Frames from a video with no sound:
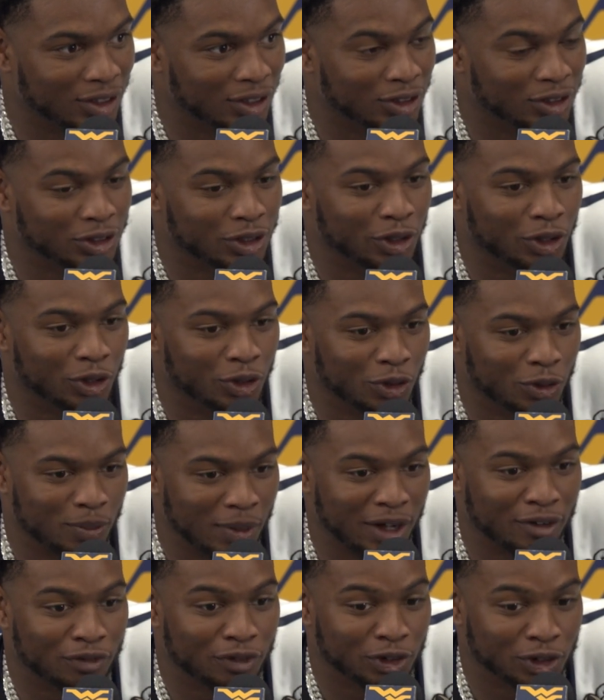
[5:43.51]
so
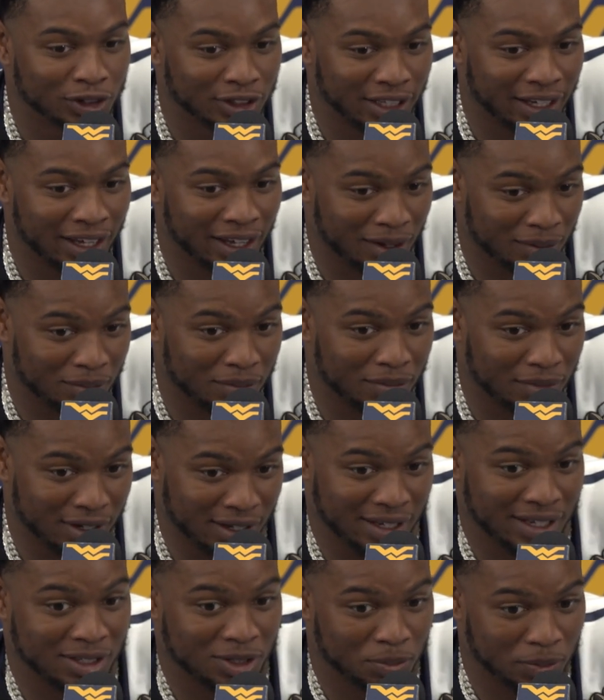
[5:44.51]
my first game
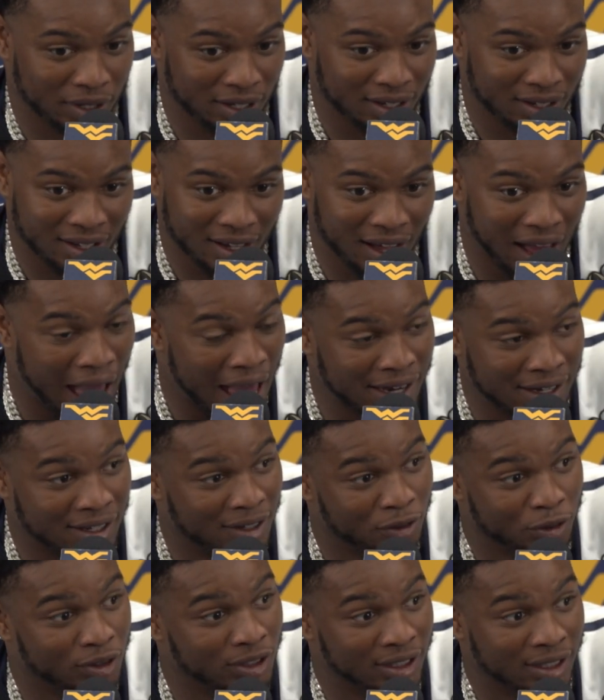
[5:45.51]
against Pitt, I
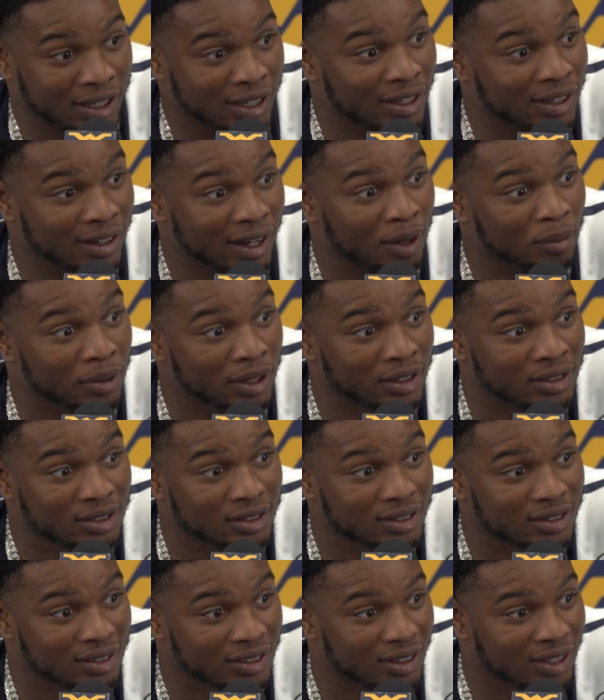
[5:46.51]
didn't really get hit that
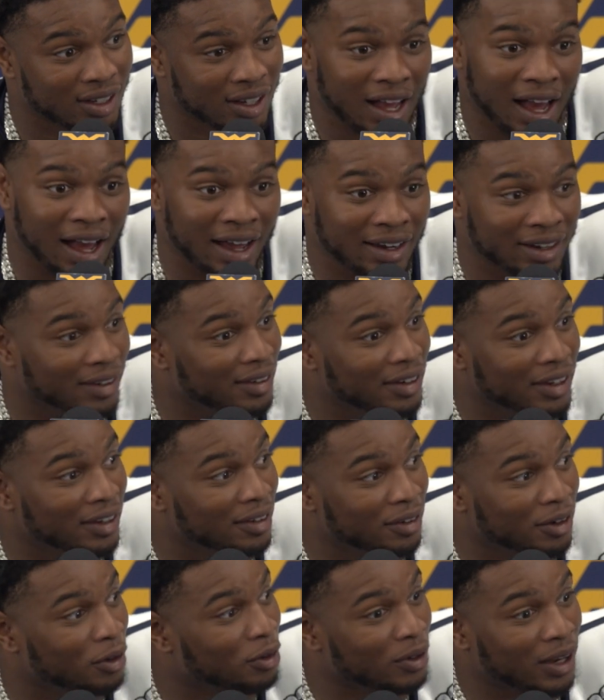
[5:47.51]
much. I
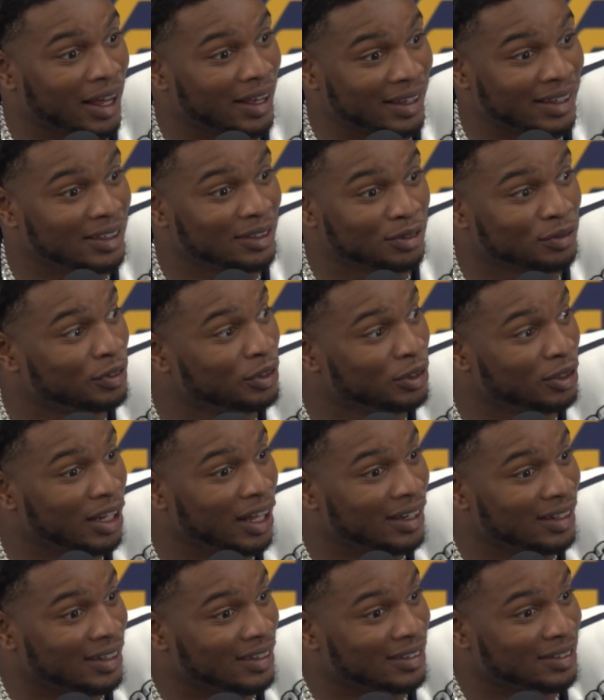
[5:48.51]
didn't know, like, hits feel
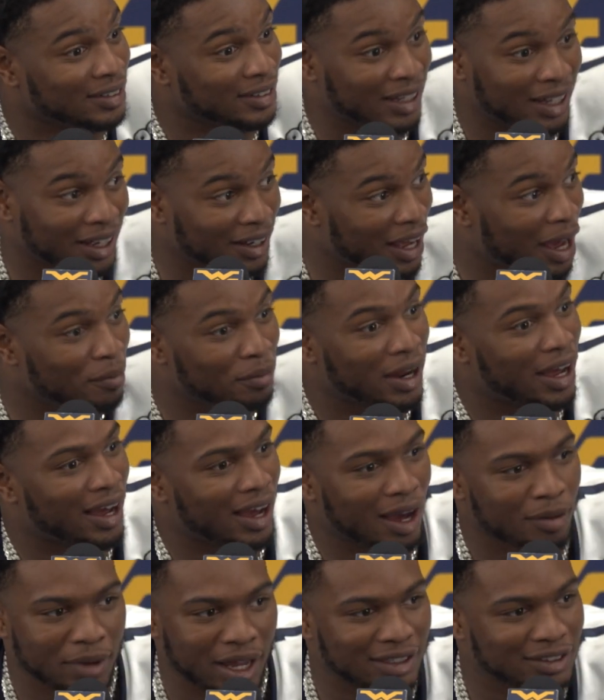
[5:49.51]
like this. Like, I'm
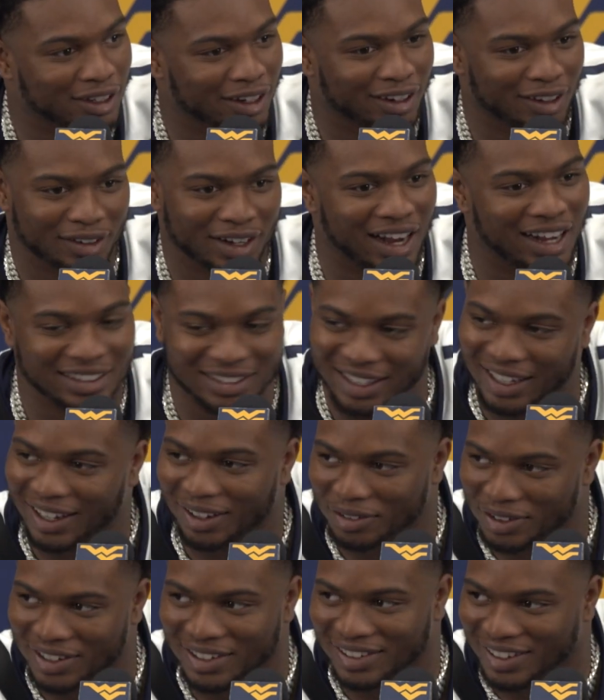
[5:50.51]
not scared of contact
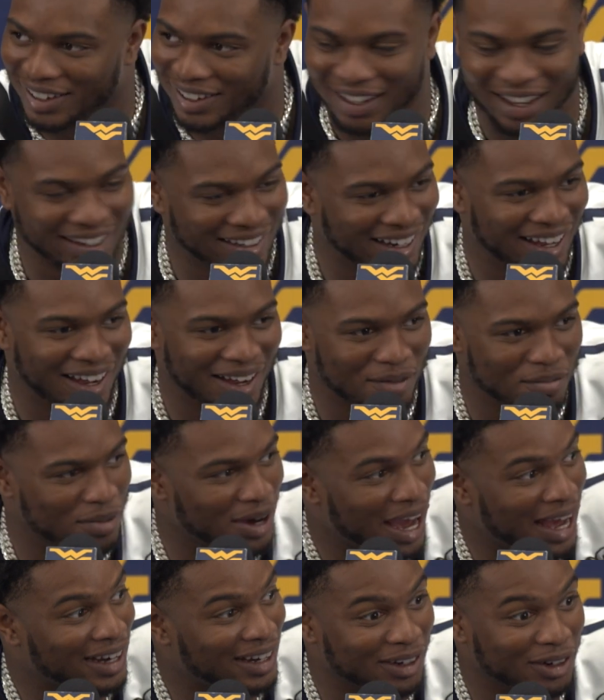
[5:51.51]
or anything like that,
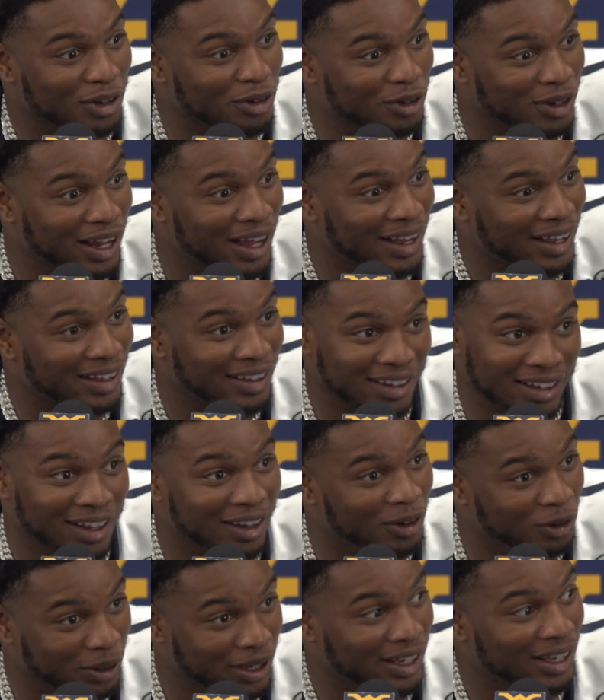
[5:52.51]
but I didn't know, like,
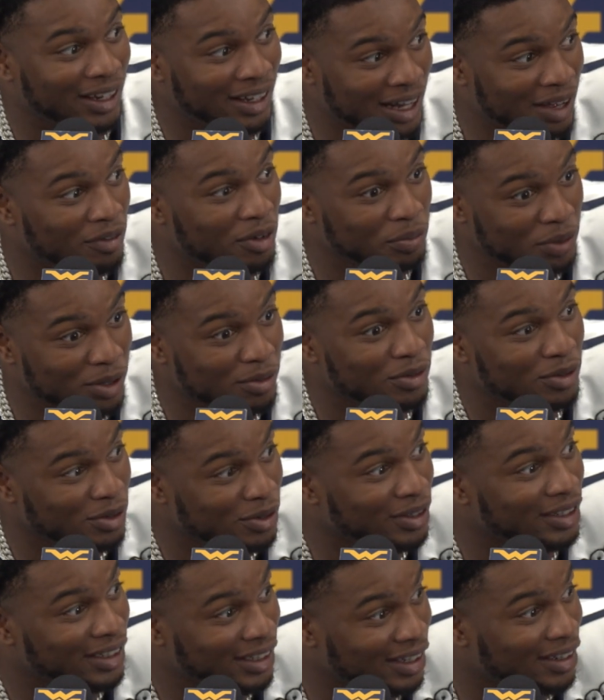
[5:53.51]
okay, 11
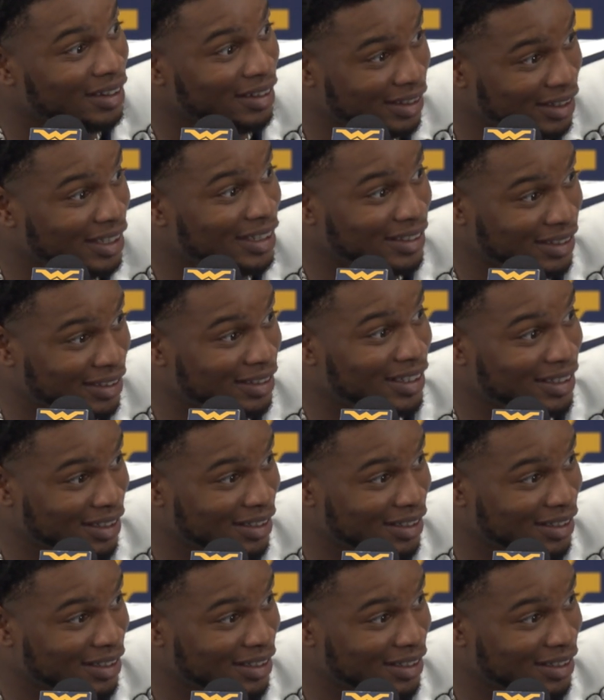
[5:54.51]
people can this